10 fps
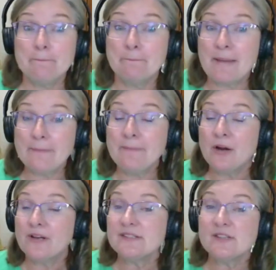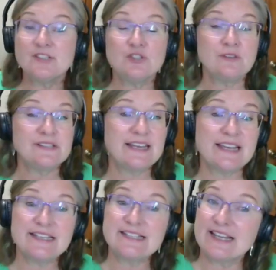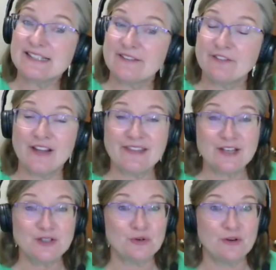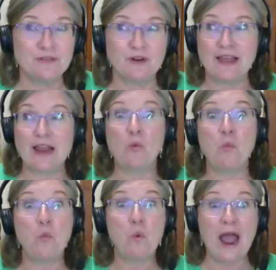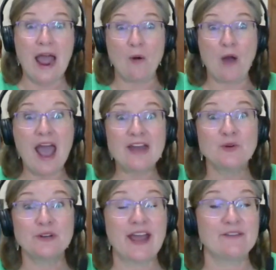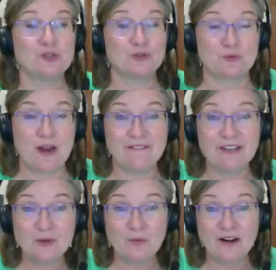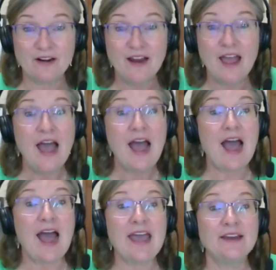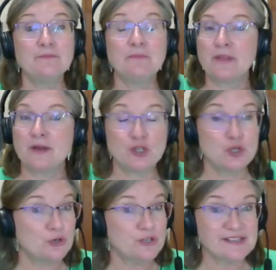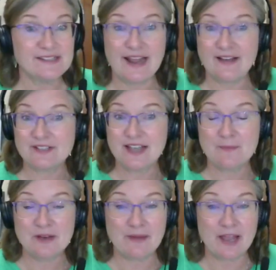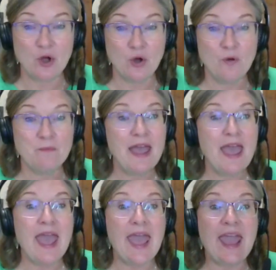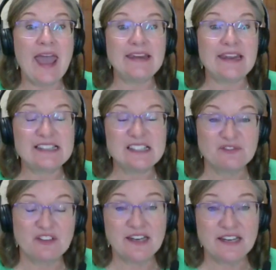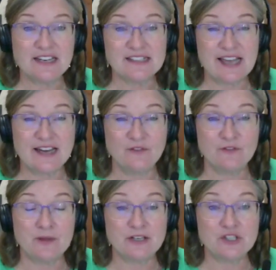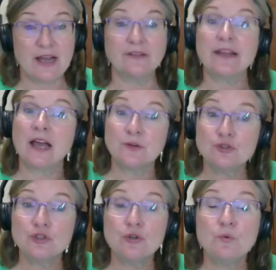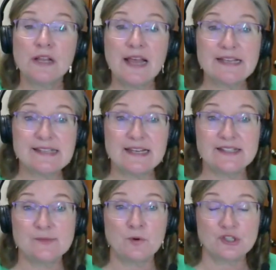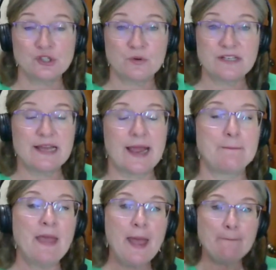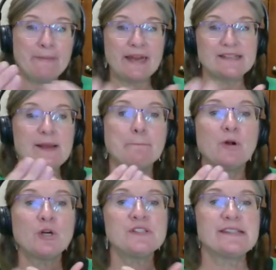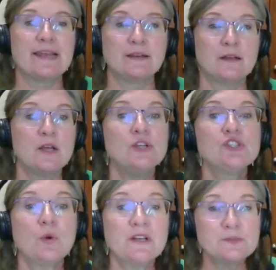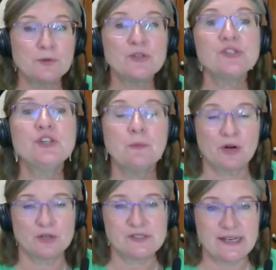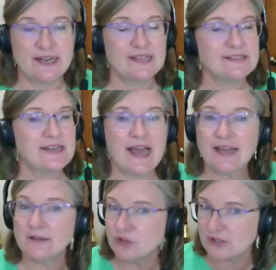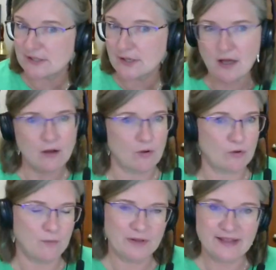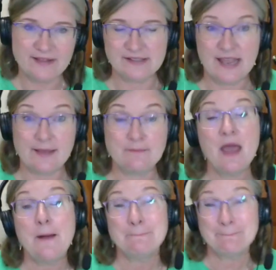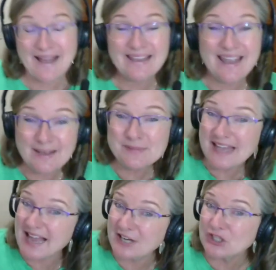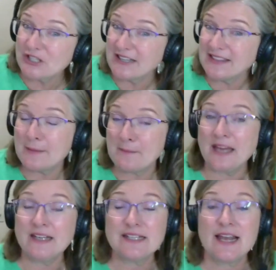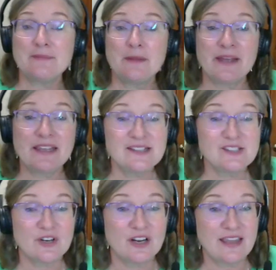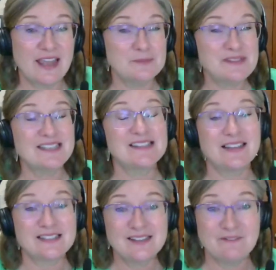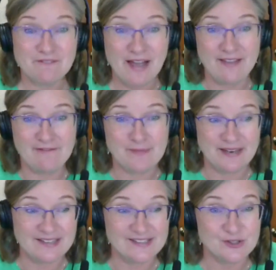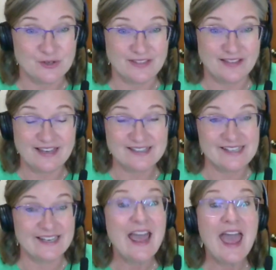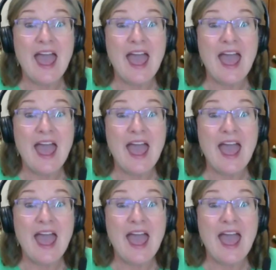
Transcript: My parents, as soon as they get a taste of online tutoring, they're like, wow, I don't have to drive anywhere. The tutor doesn't have to come into my home, and it's fun and exciting for my child. Now, I do realize that it's more screen time, but it's a person. So it's person to person. It's not just, oh, go play this game. My games, actually, the amount of time that my kids are on games is less than 5 minutes during the lesson.